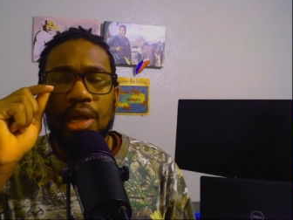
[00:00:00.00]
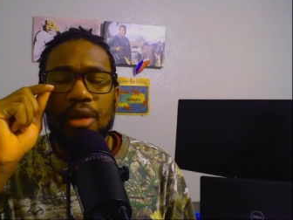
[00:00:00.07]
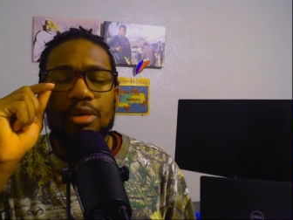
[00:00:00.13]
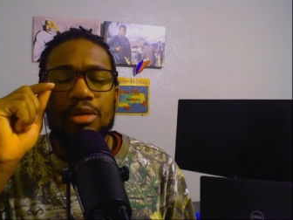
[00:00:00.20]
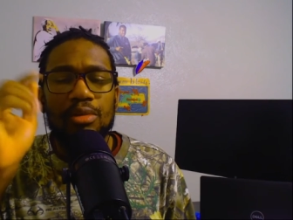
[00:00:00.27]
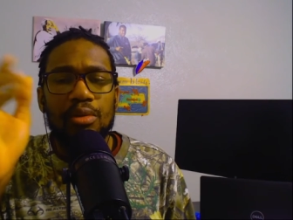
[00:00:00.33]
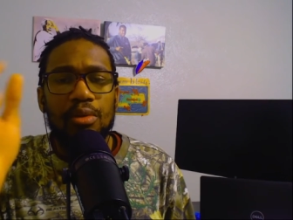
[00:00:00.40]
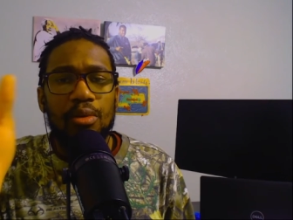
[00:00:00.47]

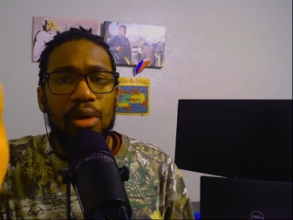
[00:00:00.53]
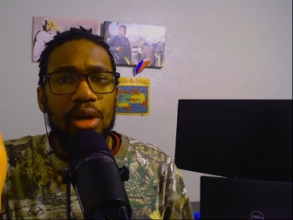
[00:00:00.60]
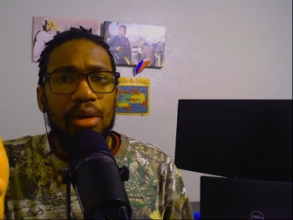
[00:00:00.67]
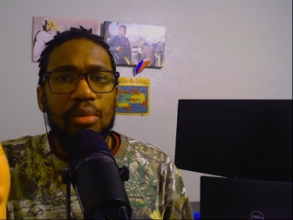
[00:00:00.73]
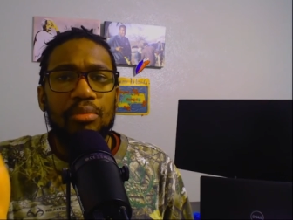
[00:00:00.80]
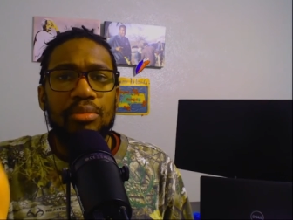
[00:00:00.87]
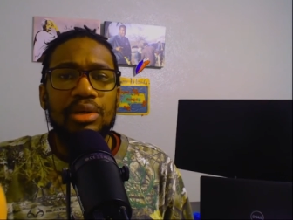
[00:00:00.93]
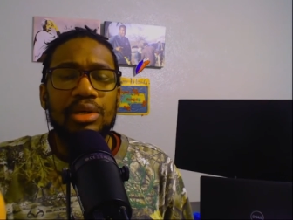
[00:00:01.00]
You know why?
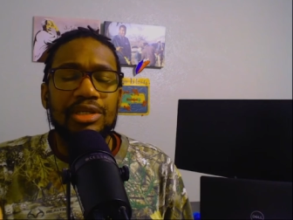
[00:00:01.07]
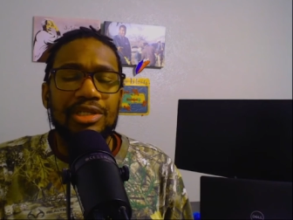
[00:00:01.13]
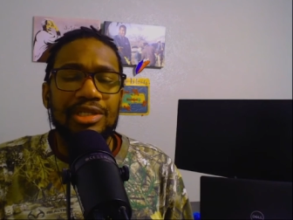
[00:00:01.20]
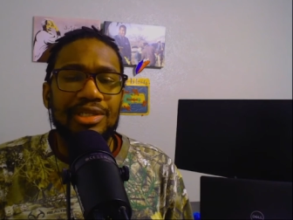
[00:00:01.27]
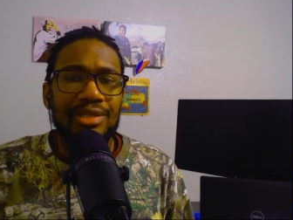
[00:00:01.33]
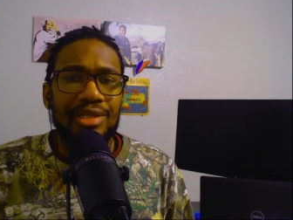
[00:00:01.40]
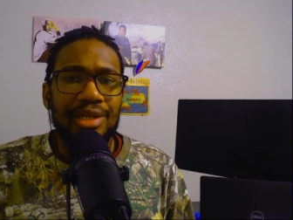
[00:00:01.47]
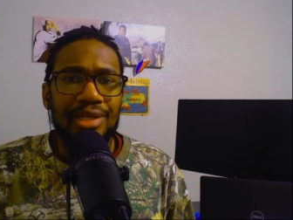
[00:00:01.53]
Because
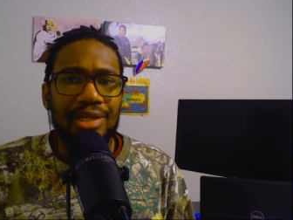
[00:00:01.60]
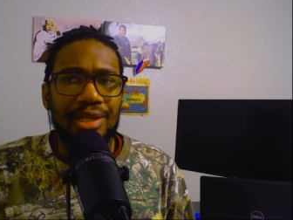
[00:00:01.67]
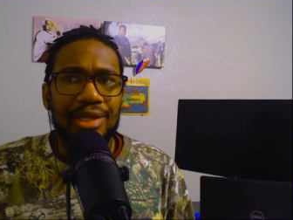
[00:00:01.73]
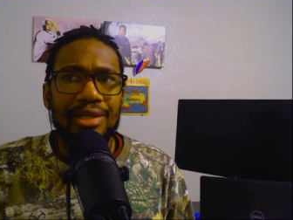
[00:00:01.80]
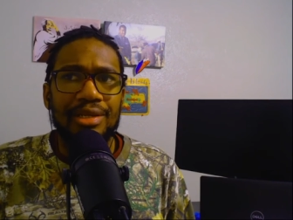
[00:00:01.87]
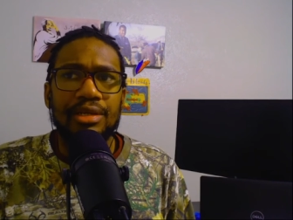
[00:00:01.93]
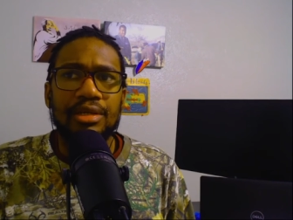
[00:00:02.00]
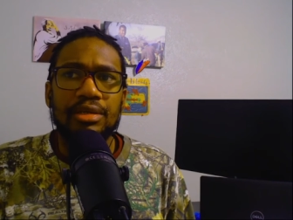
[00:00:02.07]

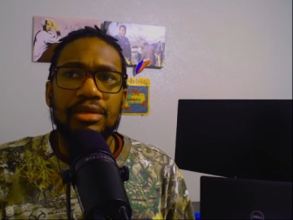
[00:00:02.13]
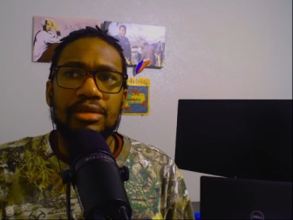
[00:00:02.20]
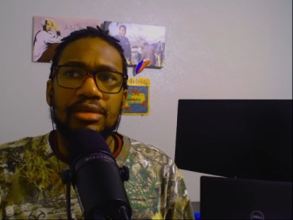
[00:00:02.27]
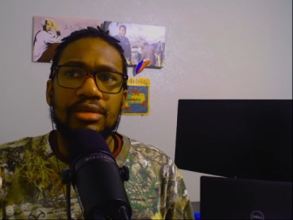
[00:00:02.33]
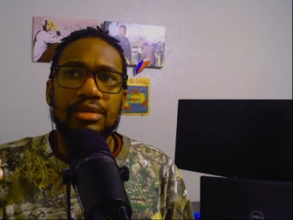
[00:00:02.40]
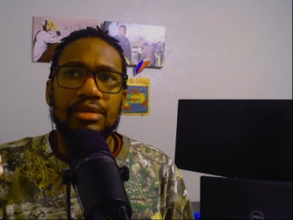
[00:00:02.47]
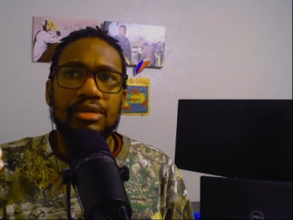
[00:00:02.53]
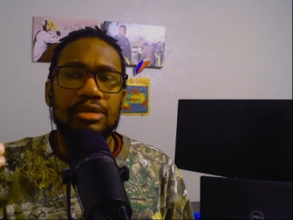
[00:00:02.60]
Satan
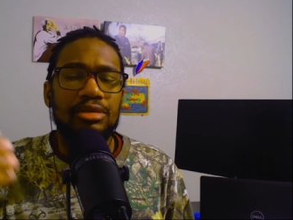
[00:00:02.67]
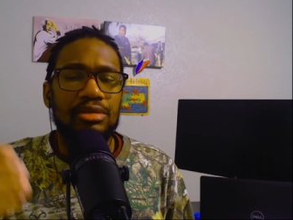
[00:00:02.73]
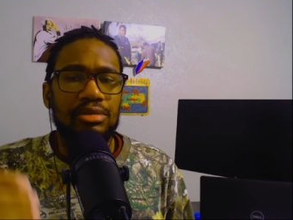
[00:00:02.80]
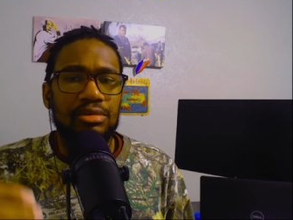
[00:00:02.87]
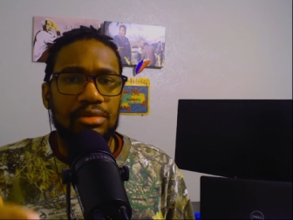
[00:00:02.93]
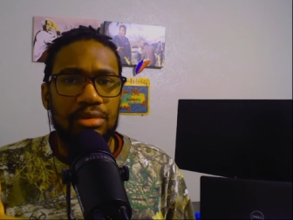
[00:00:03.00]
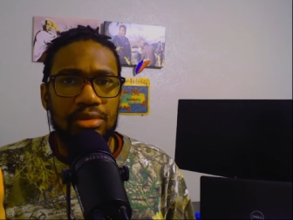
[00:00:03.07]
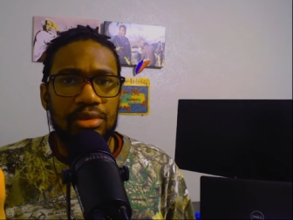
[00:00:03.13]

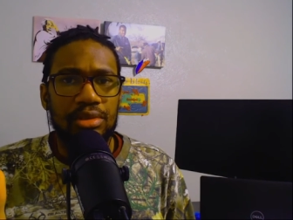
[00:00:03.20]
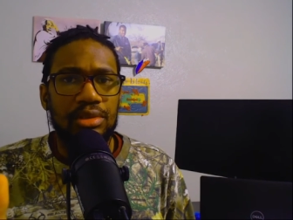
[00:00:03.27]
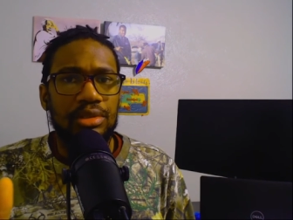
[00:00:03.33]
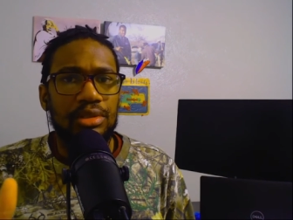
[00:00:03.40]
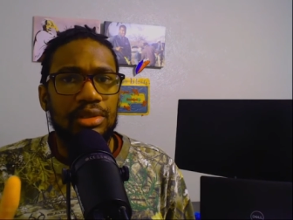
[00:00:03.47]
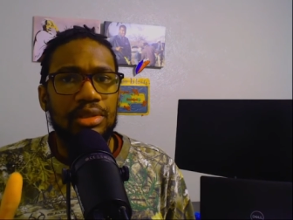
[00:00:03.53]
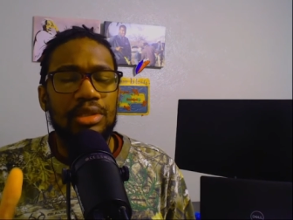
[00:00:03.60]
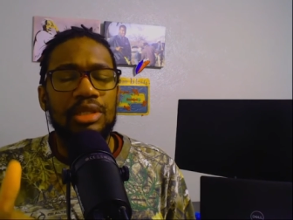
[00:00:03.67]
controls
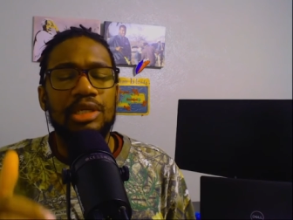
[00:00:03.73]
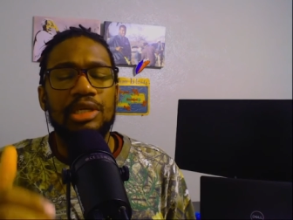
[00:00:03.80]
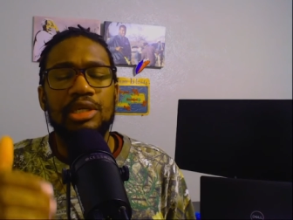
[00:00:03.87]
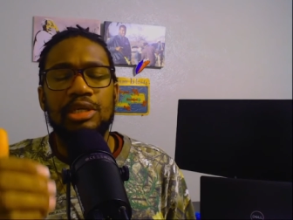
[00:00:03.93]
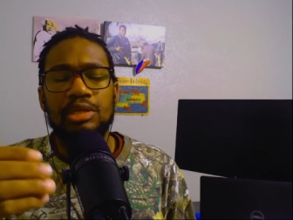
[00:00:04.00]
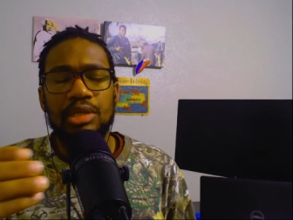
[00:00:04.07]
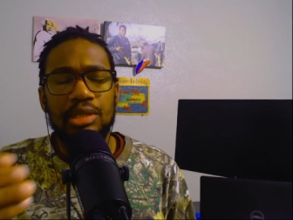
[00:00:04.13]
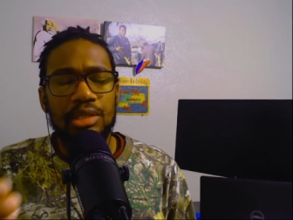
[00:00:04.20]
the
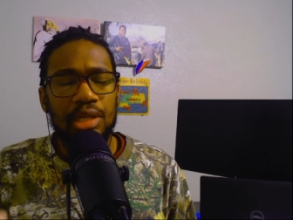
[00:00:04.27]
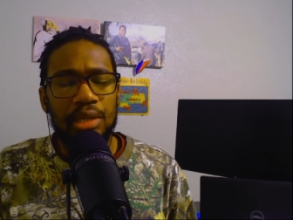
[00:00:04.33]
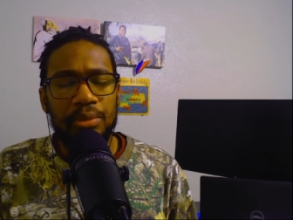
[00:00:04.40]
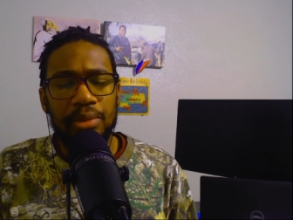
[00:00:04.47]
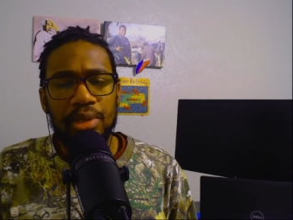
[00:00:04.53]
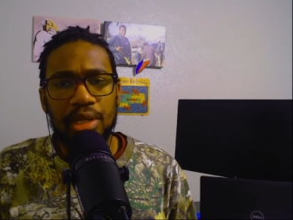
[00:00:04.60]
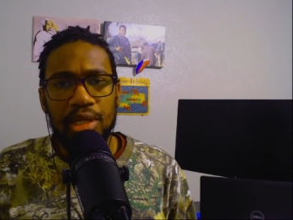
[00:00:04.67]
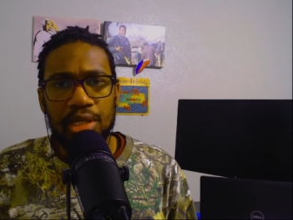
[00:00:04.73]

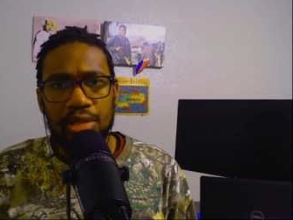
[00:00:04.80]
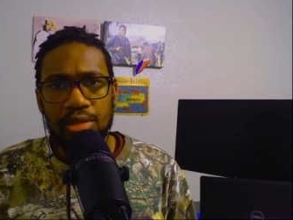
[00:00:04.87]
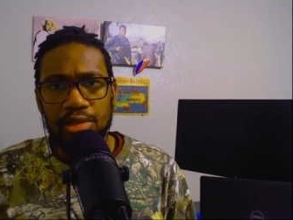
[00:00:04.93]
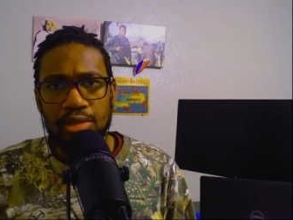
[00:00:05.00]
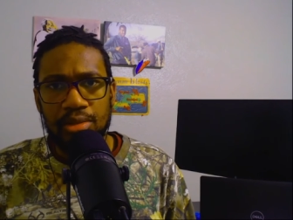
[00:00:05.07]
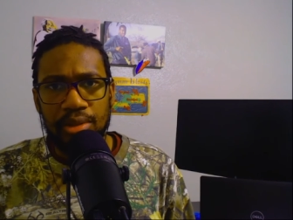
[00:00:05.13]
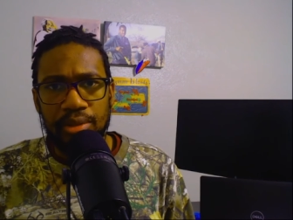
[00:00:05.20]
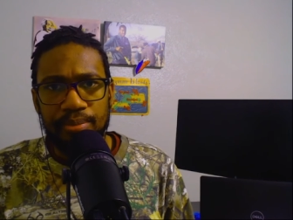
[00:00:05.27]
entertainment
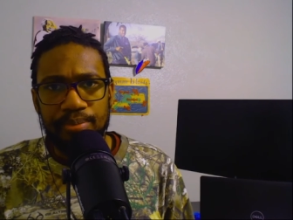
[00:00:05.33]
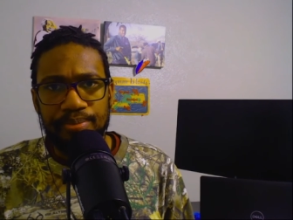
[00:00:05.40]
industry.